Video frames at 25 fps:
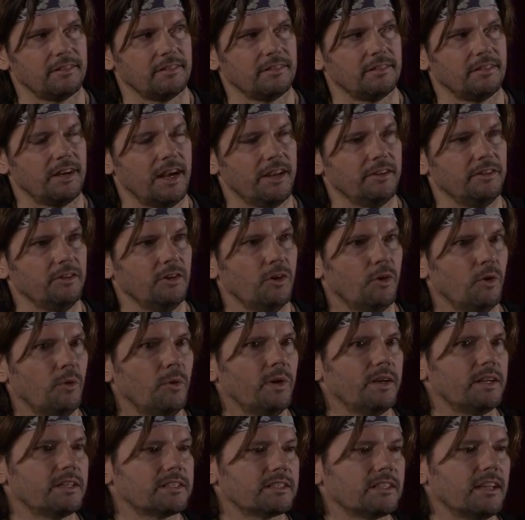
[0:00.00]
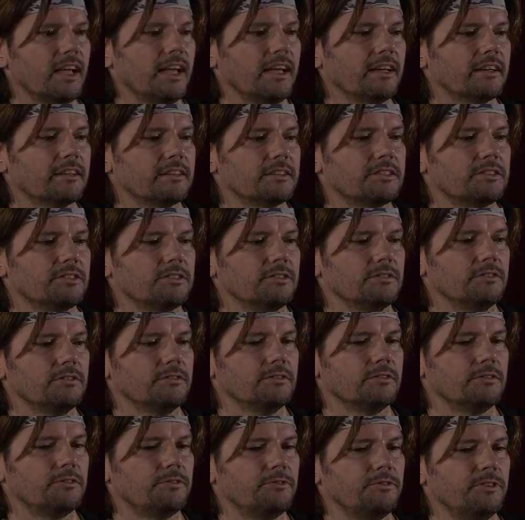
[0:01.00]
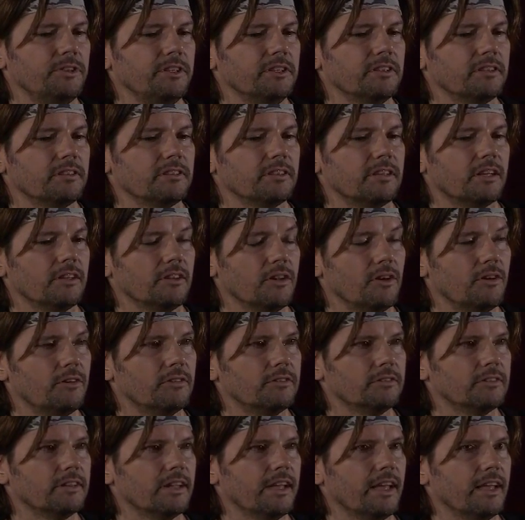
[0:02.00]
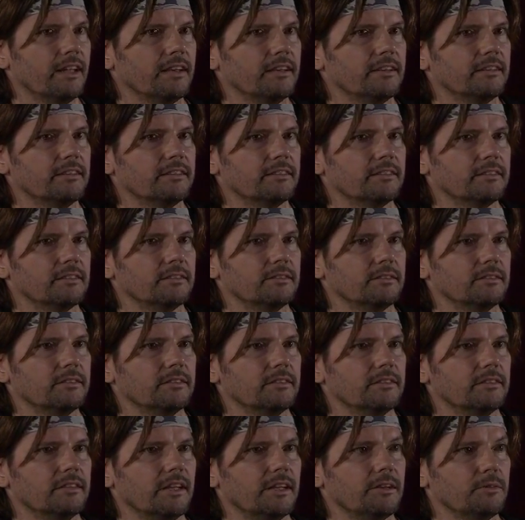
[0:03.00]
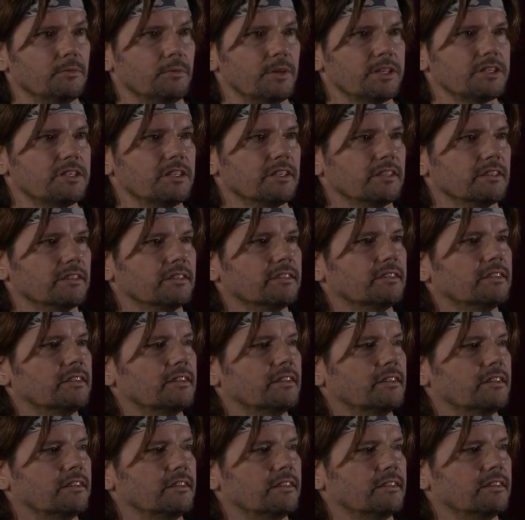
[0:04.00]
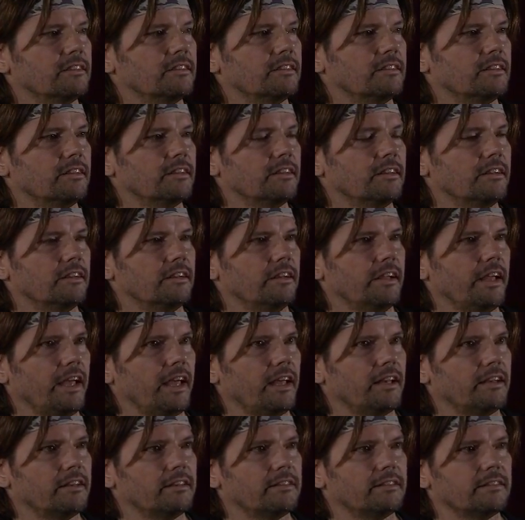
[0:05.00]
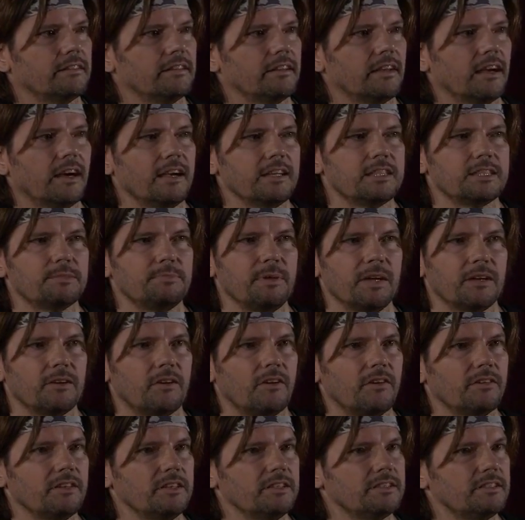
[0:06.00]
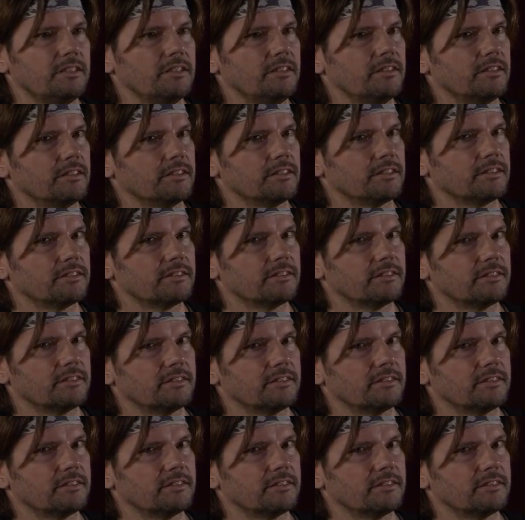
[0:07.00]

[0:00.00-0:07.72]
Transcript: what it's like to feel alone and wishing. And I spent all these years